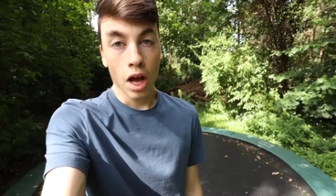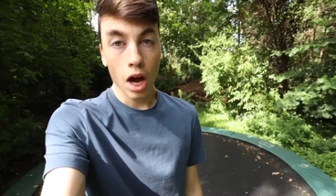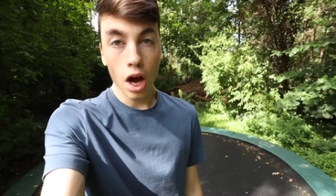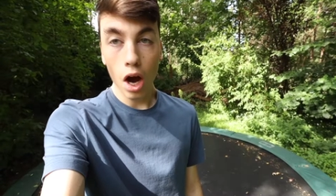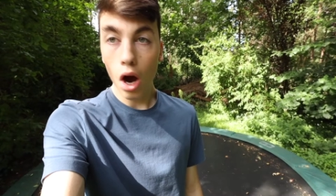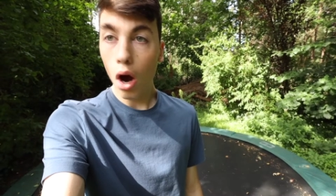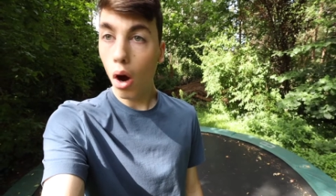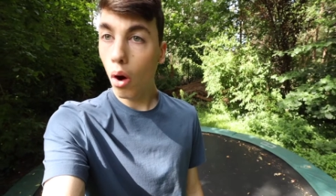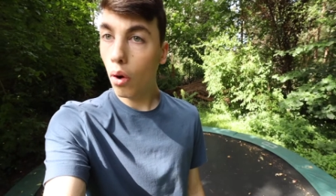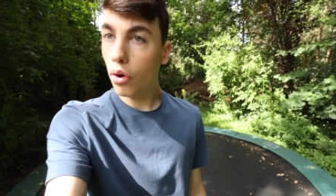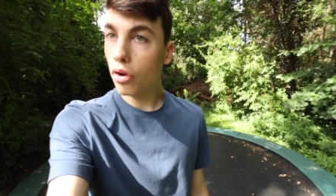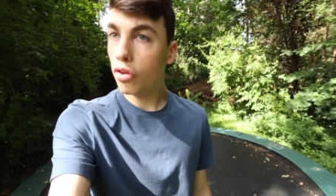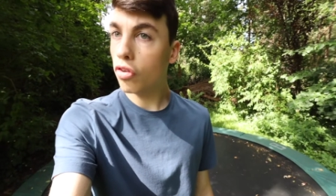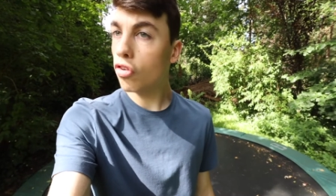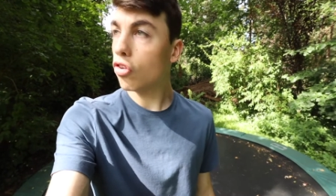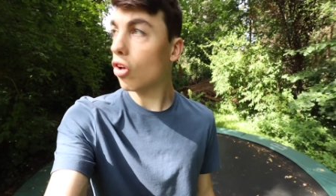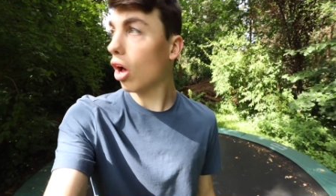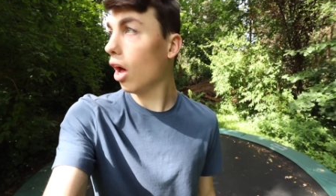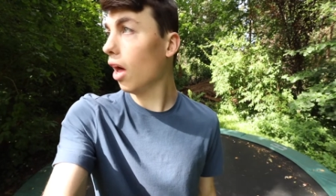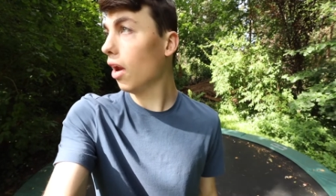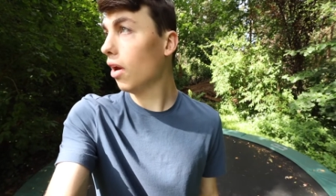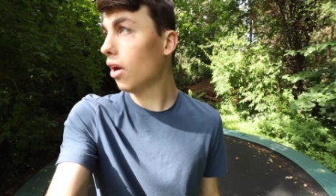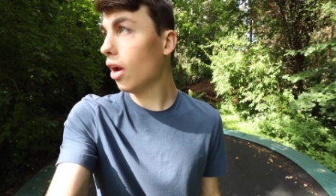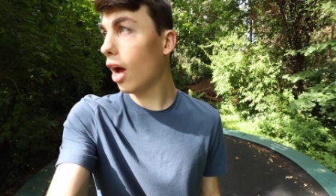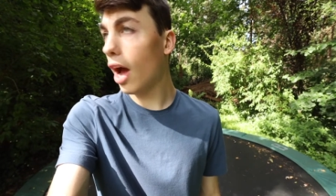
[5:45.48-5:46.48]
Oh, the
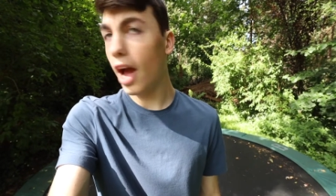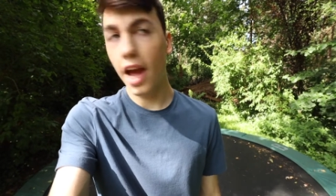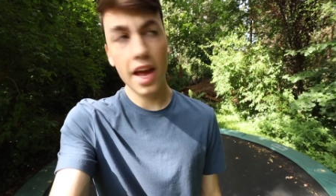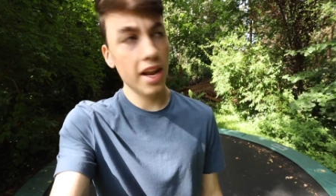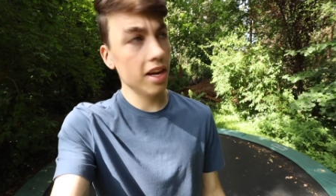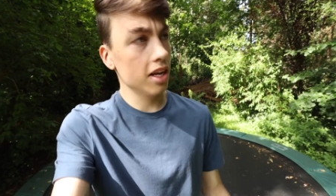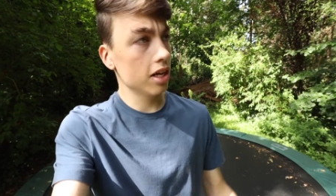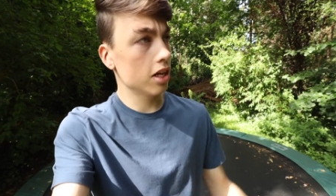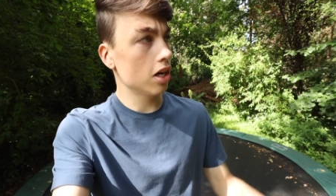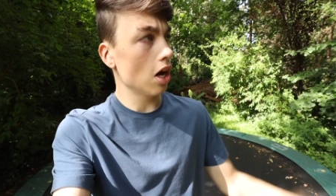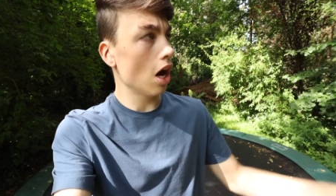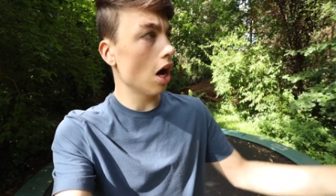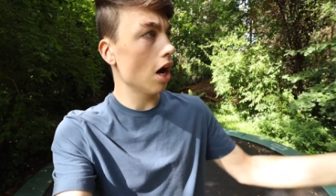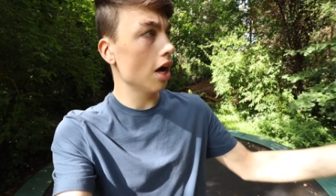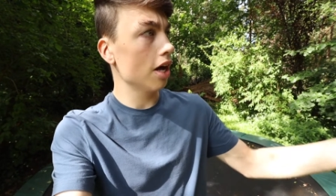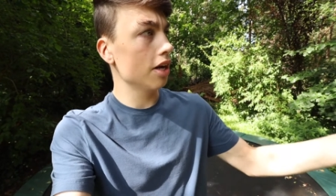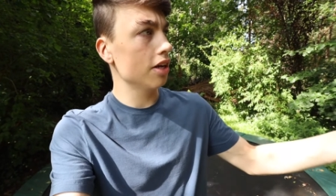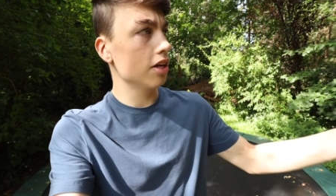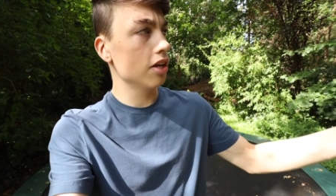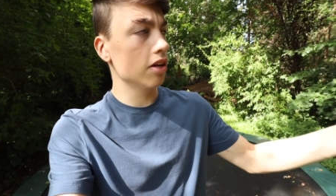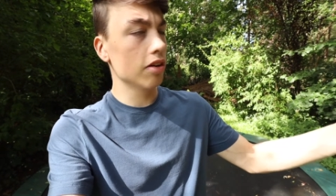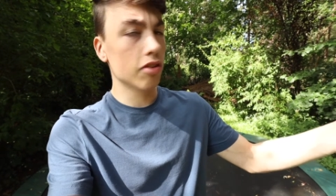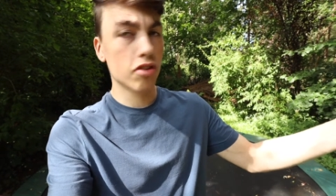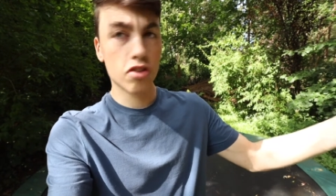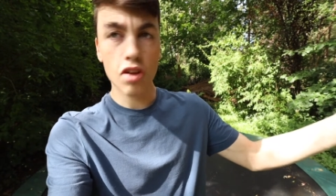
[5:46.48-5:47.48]
sun and the gone.
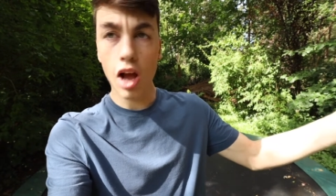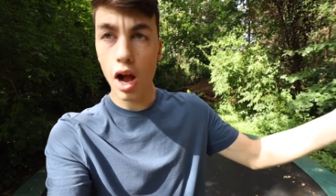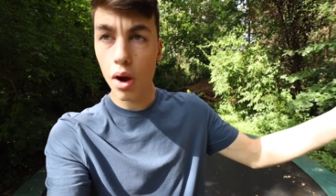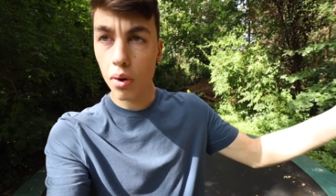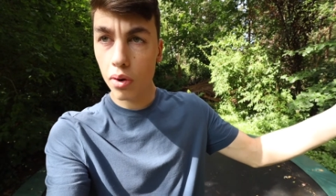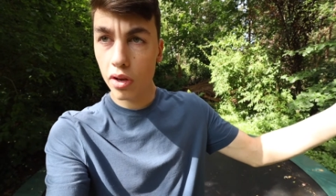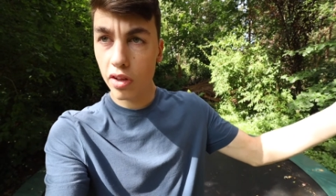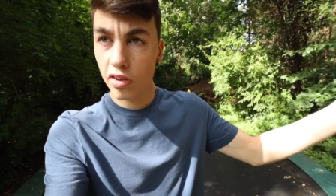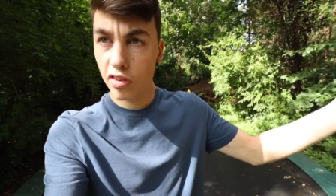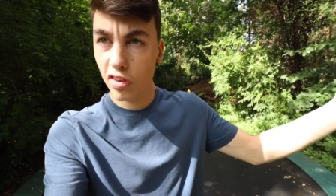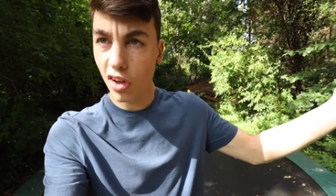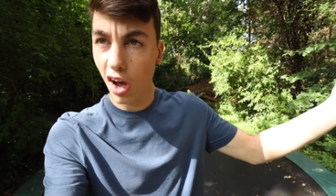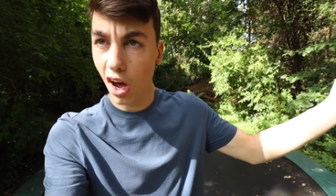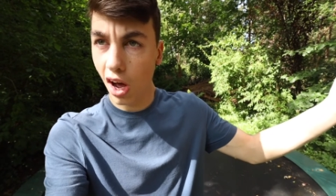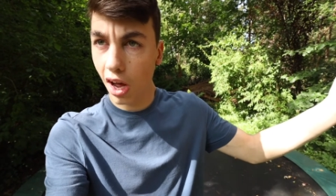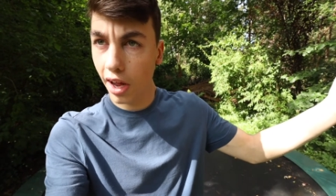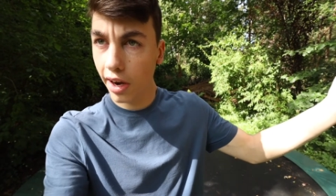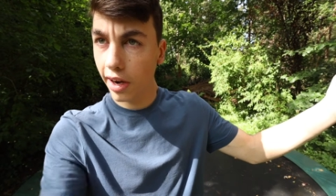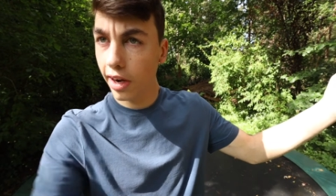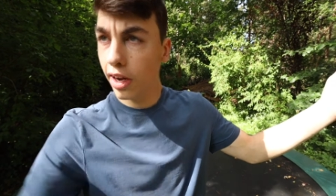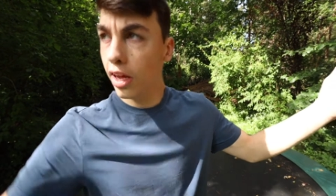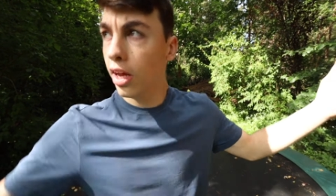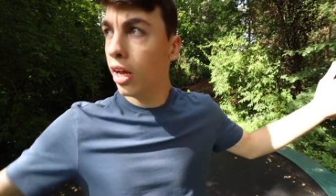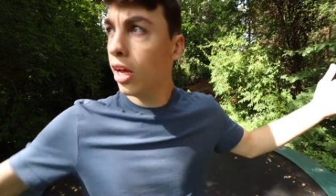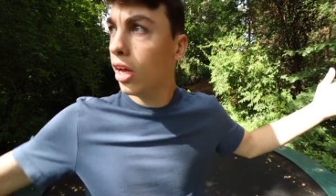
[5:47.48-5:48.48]
The sound is
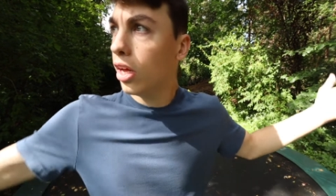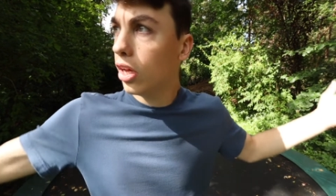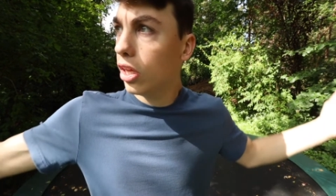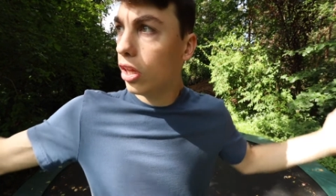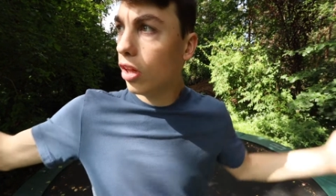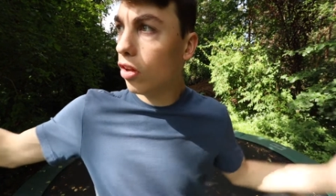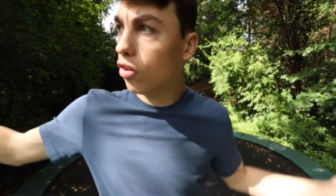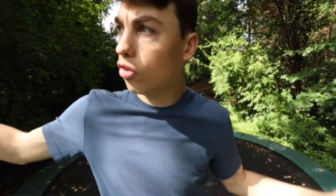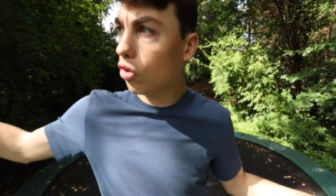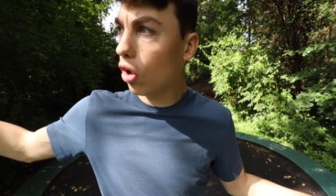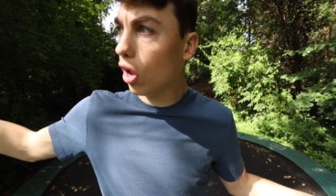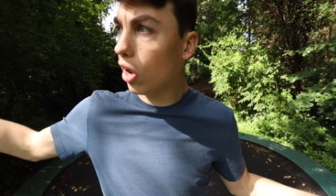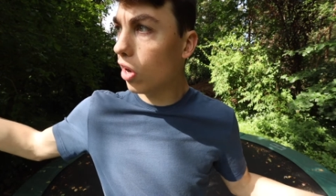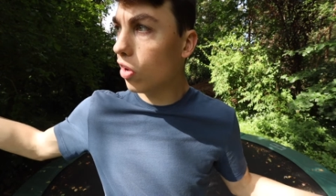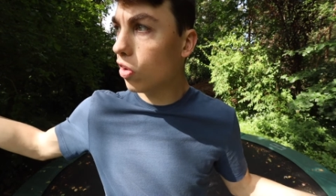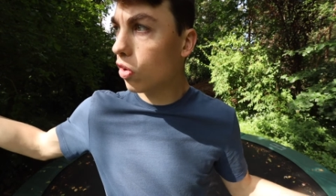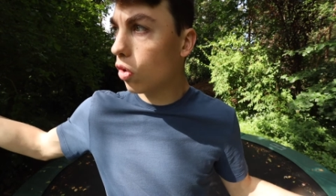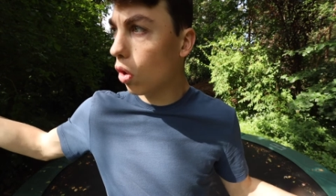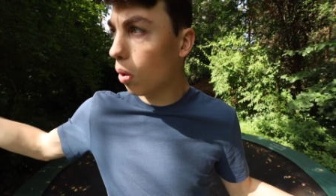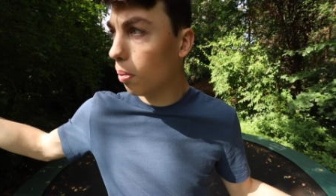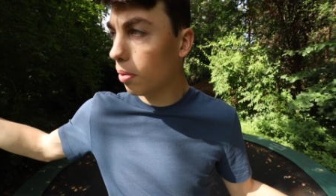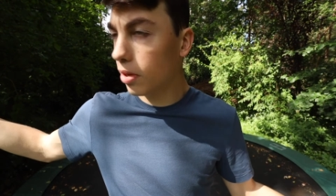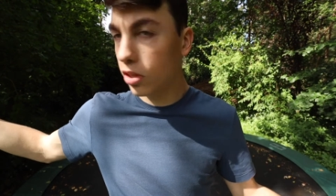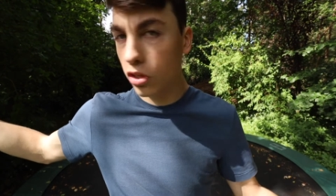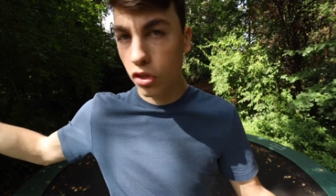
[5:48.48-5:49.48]
gone. The sun is
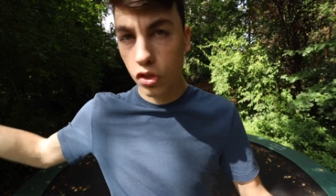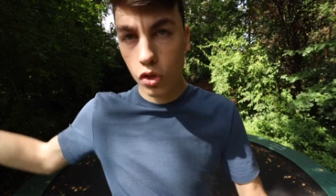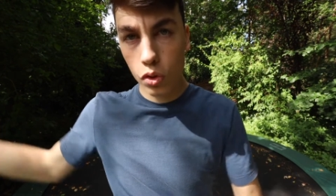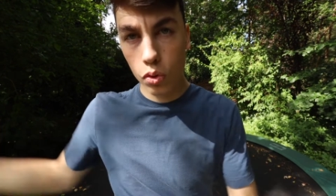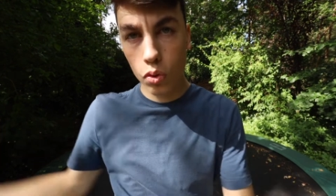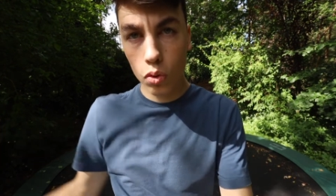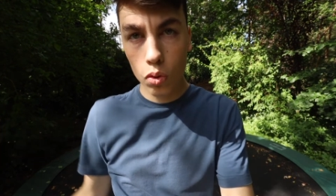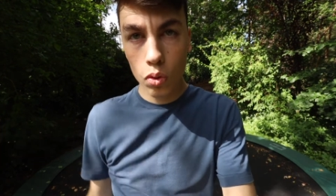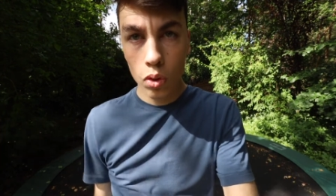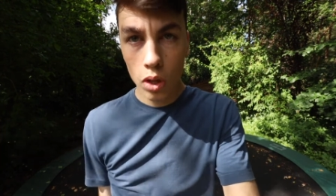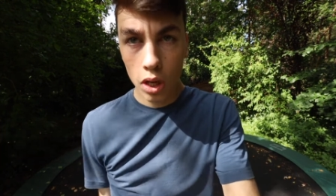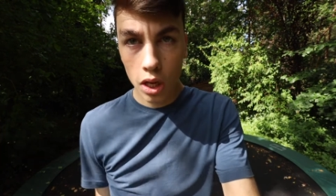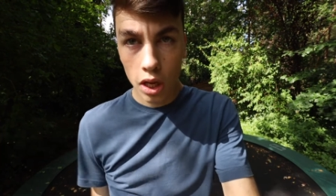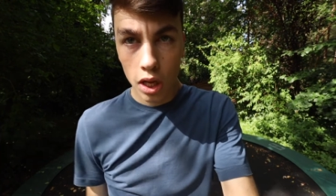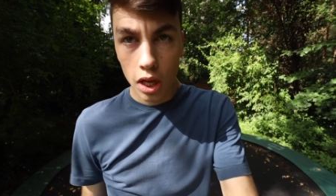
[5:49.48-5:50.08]
coming through.